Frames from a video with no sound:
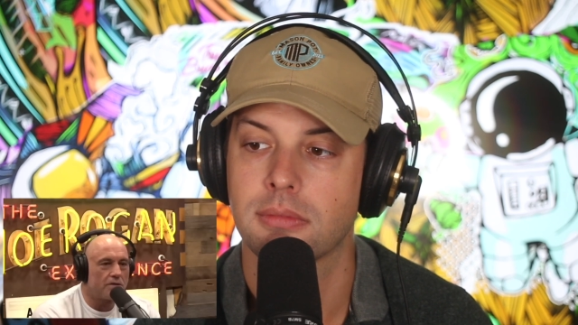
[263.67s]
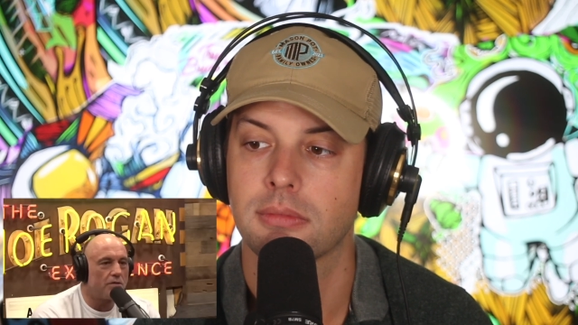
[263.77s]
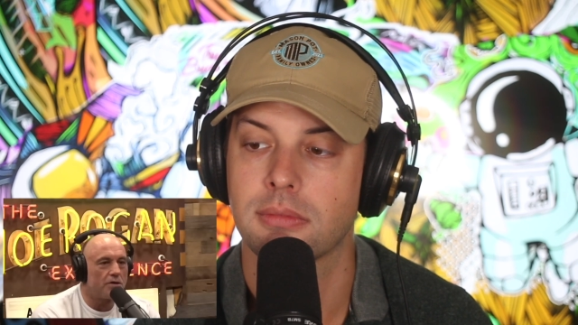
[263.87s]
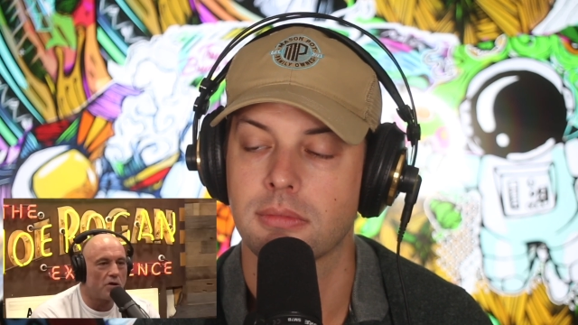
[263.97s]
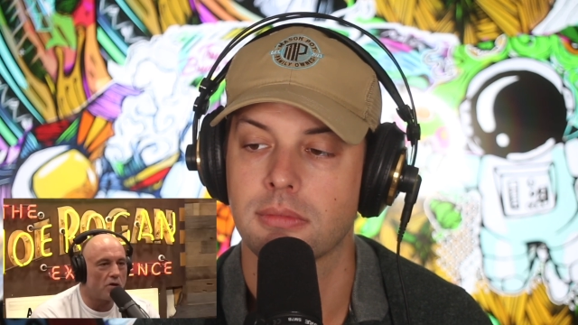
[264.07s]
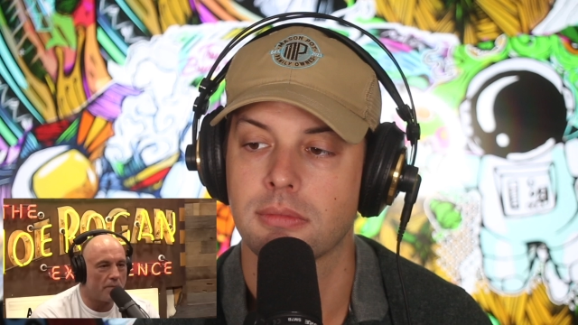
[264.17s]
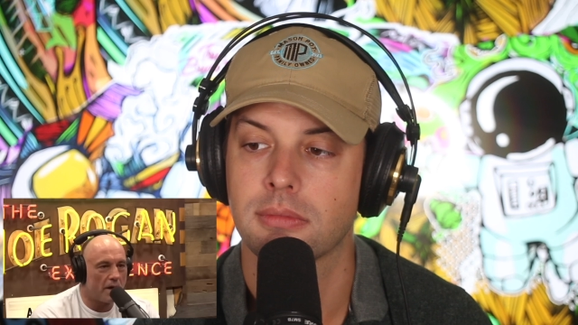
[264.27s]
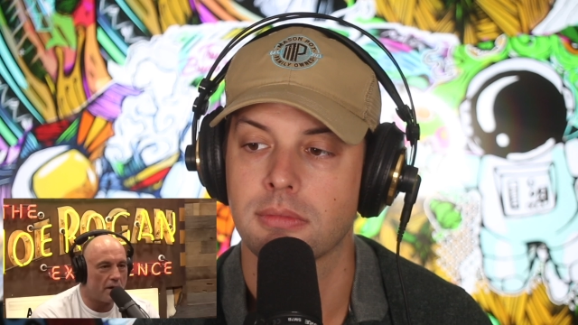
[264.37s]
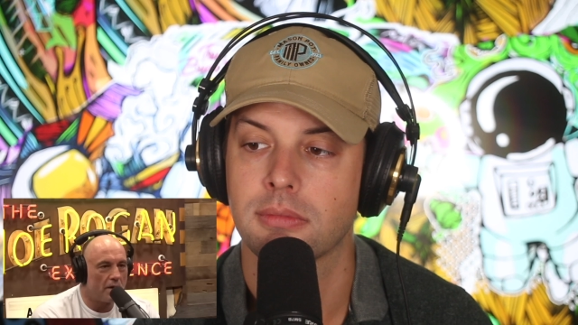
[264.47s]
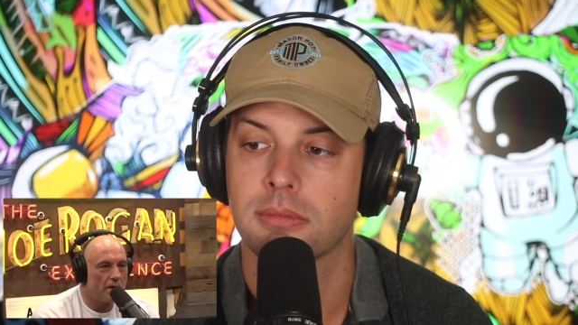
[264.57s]
Speaker 1: I used to do a joke
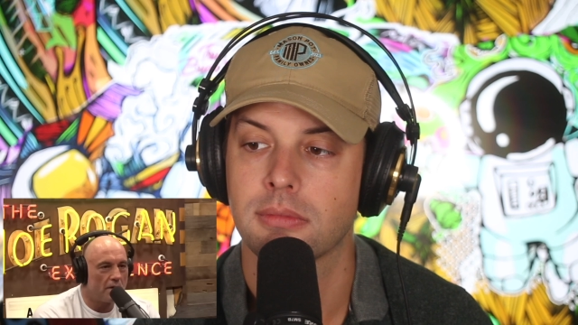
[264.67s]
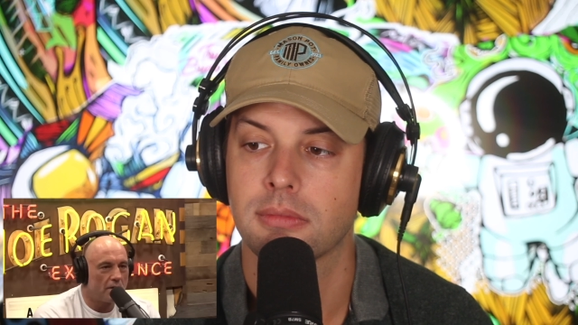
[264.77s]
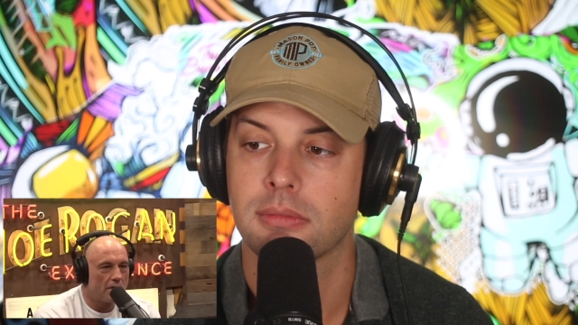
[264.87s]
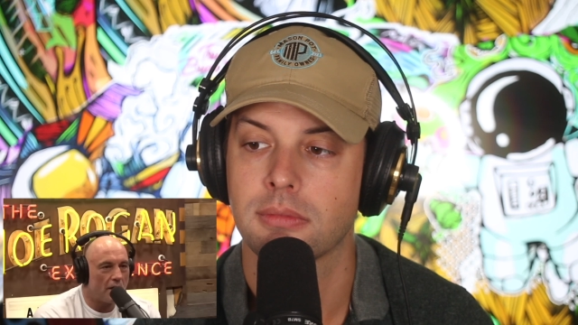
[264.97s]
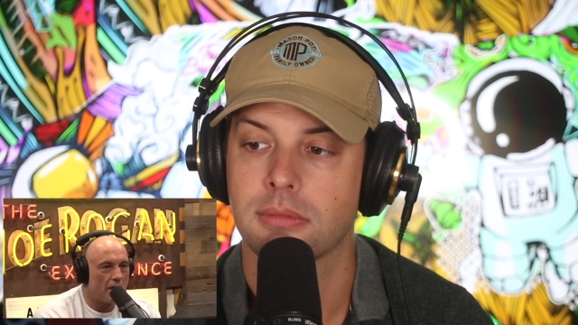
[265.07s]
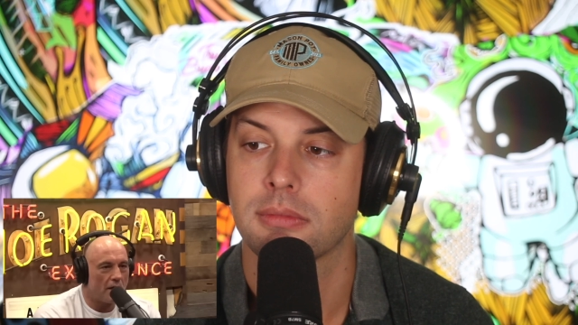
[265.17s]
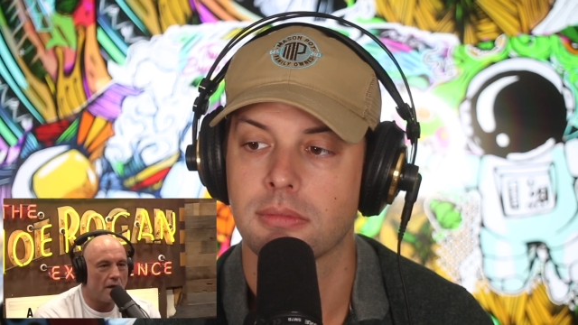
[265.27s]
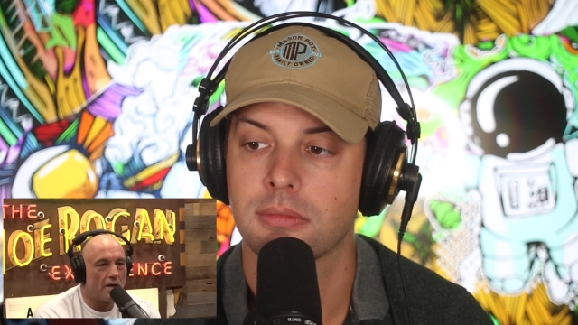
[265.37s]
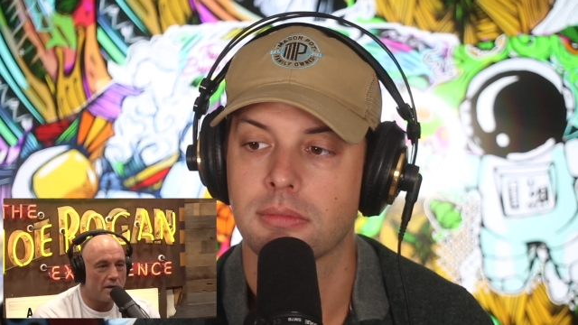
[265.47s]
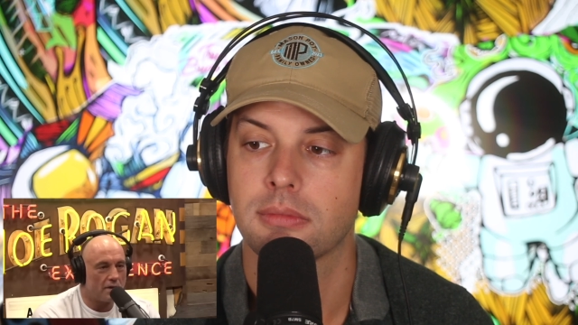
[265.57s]
about it, that
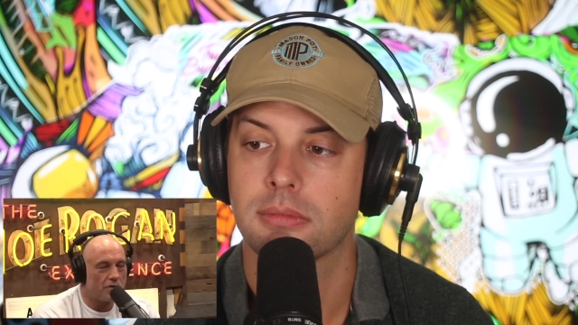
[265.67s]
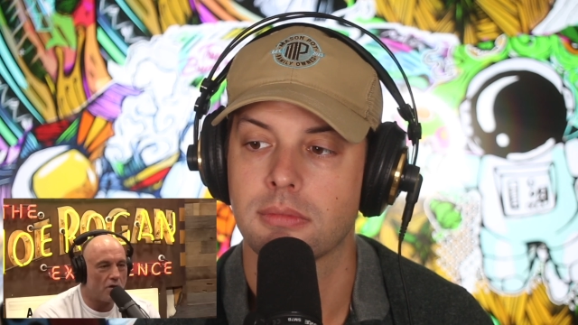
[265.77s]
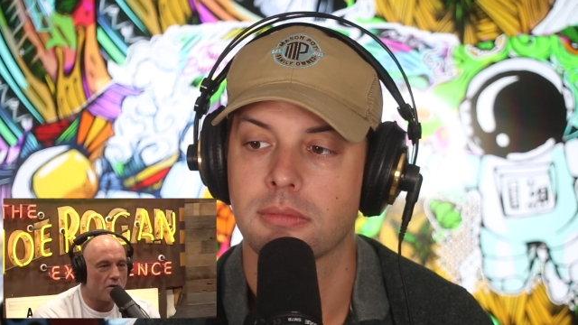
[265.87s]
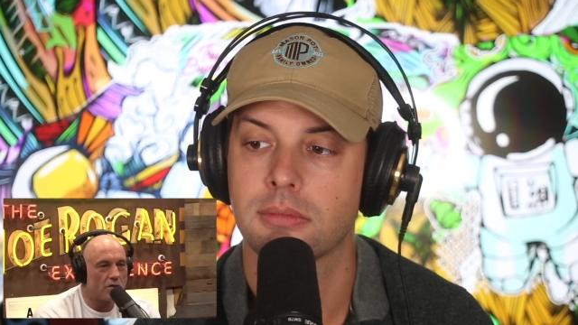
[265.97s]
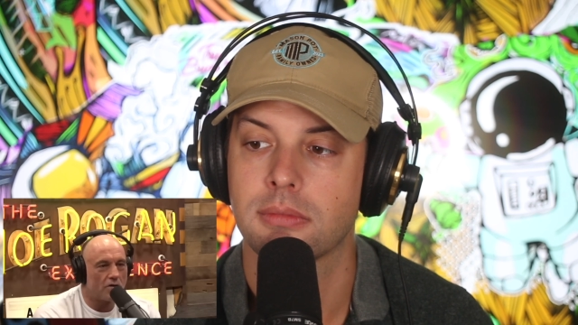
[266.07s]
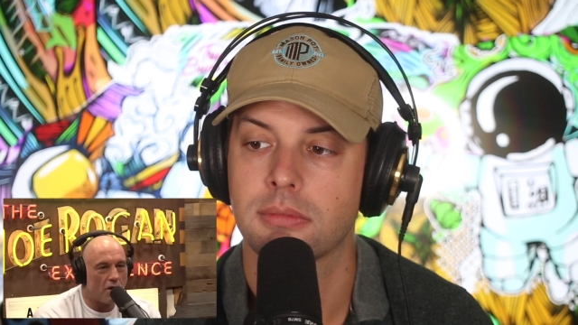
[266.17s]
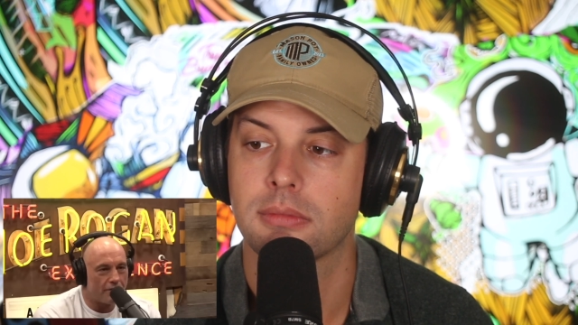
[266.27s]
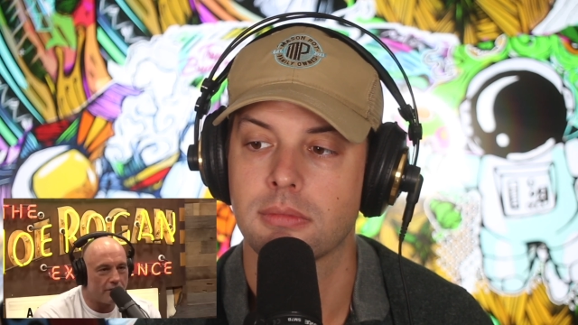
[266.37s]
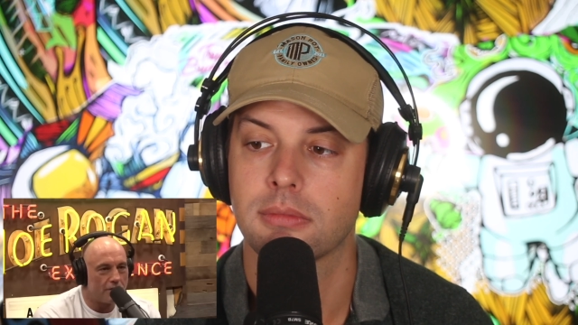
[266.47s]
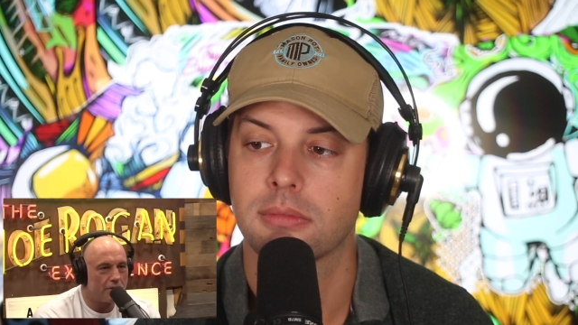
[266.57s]
it lets you talk to
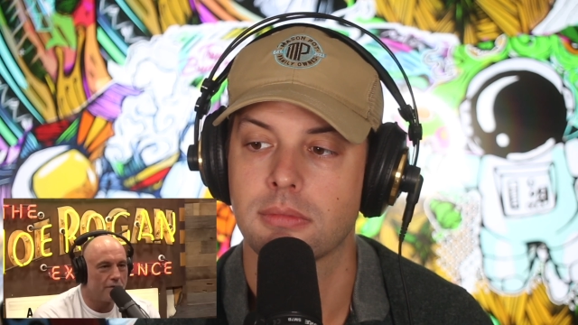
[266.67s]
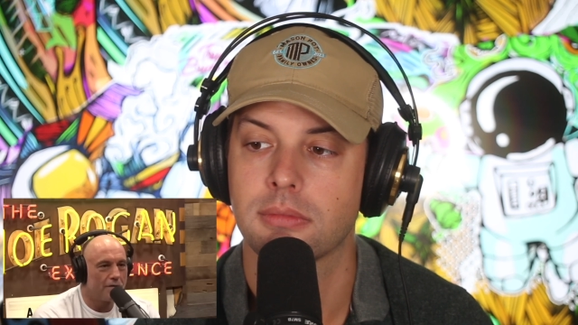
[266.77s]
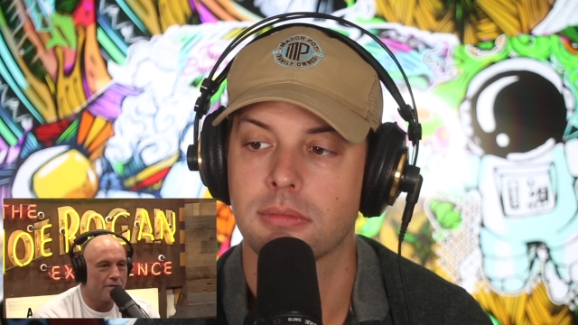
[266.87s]
dolphins.